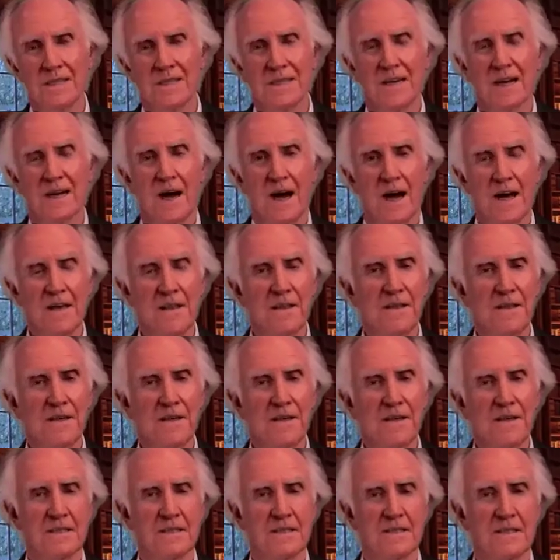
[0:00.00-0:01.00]
I
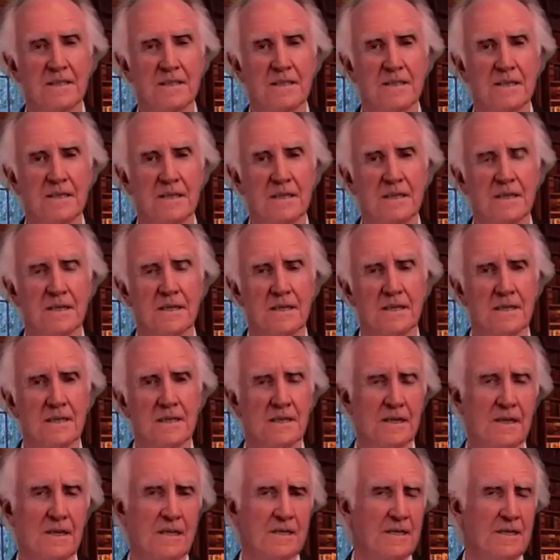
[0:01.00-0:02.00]
think that
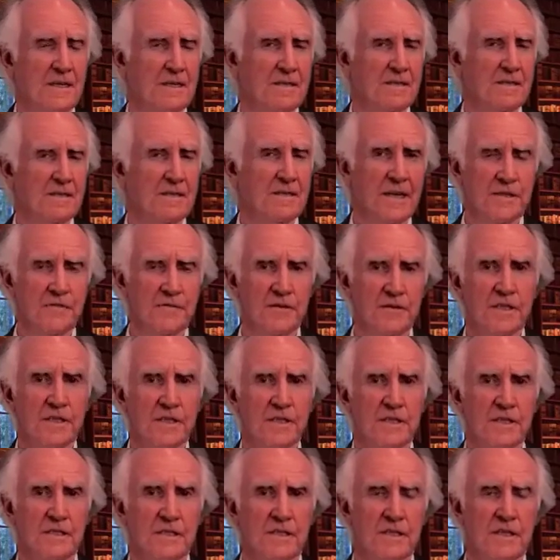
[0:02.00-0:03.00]
I know Dennis
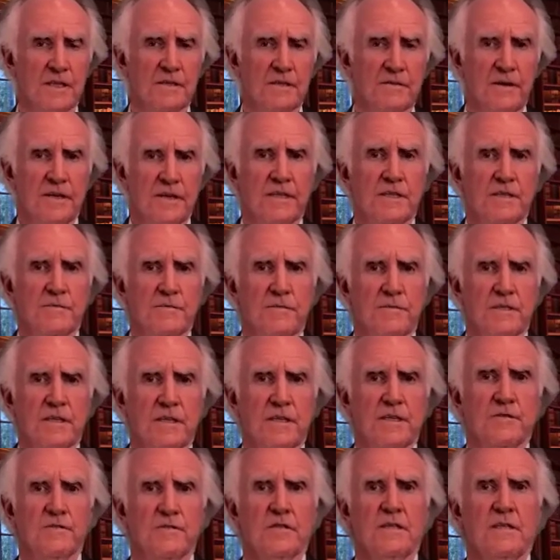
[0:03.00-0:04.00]
Richardson's intervention was
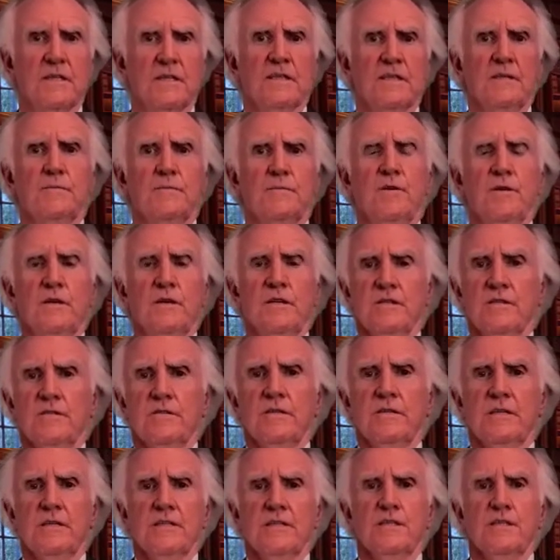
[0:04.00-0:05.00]
interesting, and more
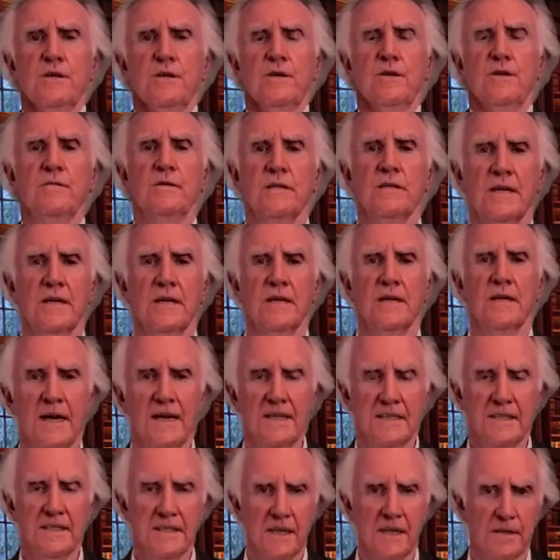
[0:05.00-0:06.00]
interesting as serving
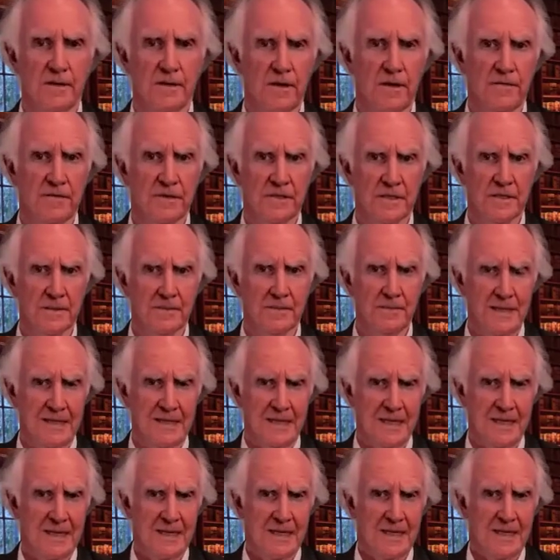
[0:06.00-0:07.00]
ASIO officer, but
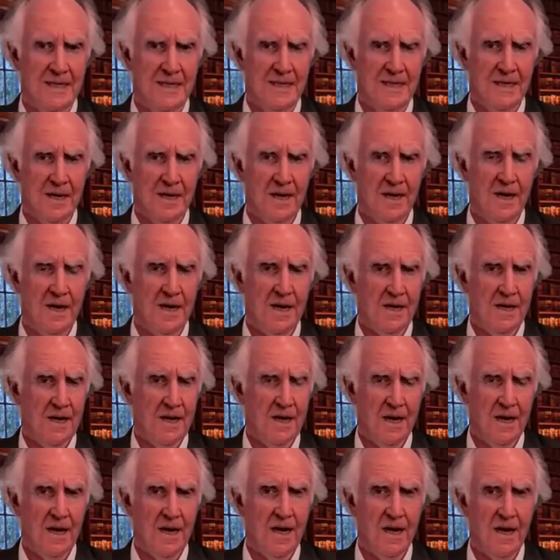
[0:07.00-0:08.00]

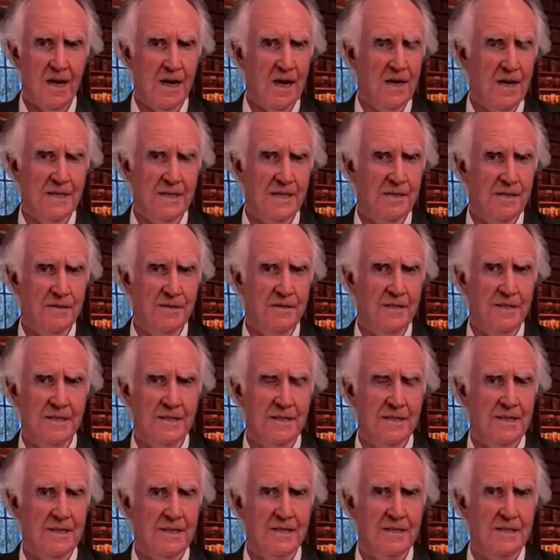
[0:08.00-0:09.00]
I don't
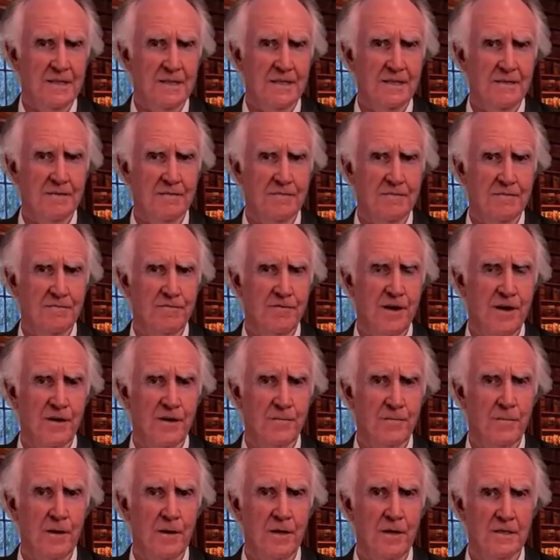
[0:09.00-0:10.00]
think foreign
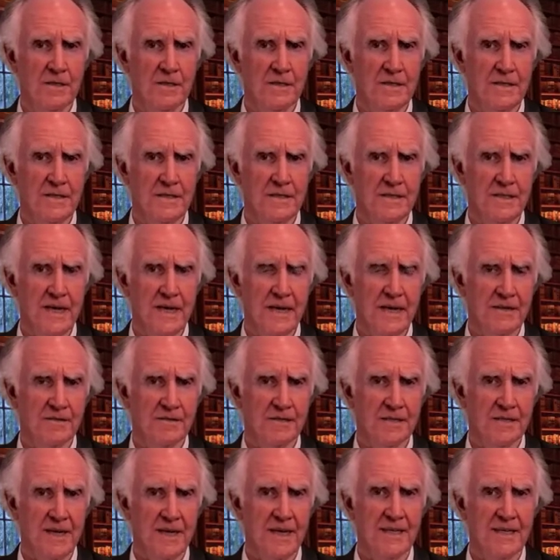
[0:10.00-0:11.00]
policy is
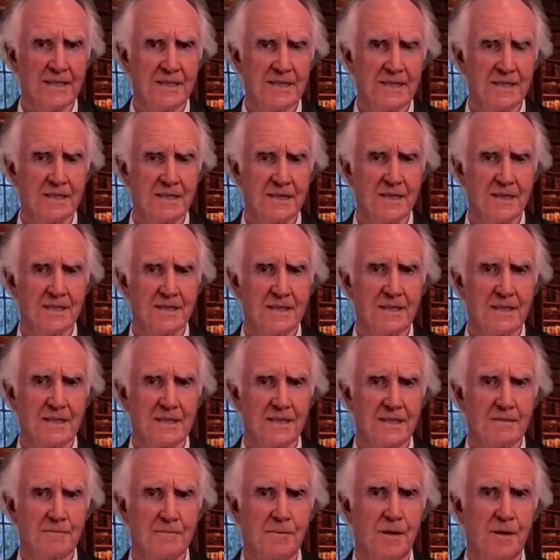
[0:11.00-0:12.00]
sacrosanct. I
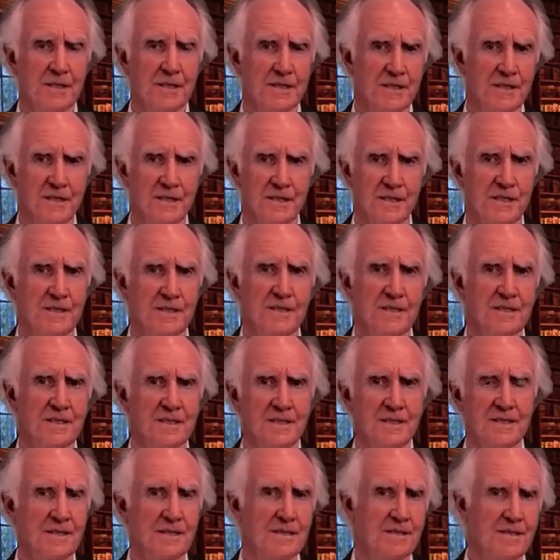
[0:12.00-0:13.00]
think politicians, you
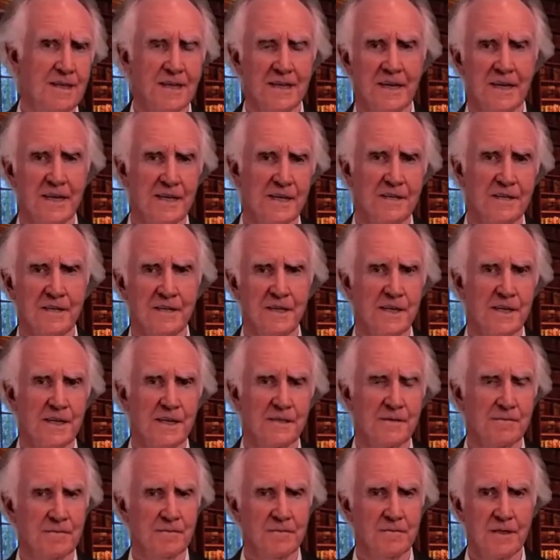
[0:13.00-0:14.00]
know, they get in and they
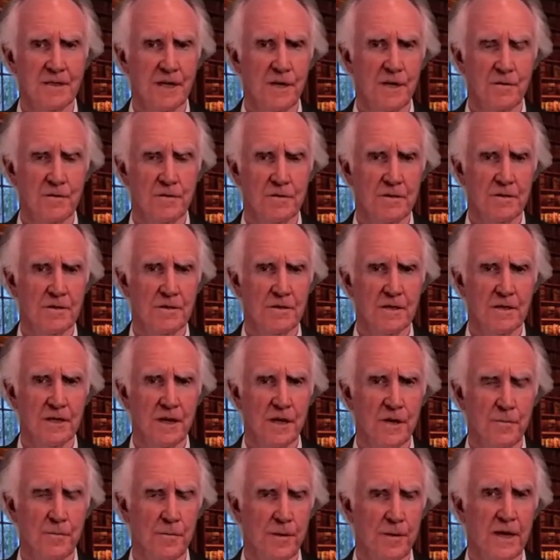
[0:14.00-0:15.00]
can
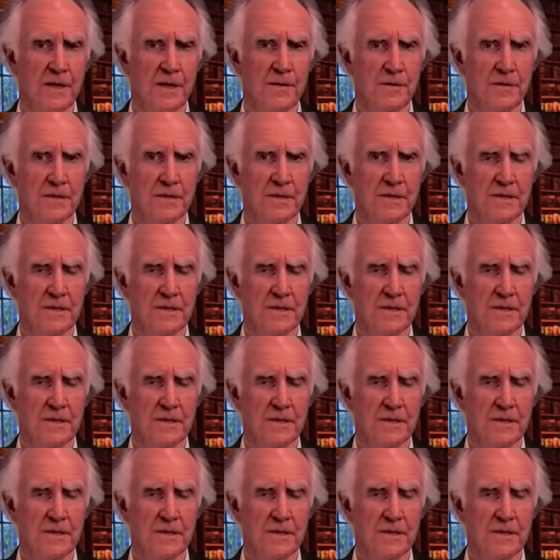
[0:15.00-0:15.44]
go play with it.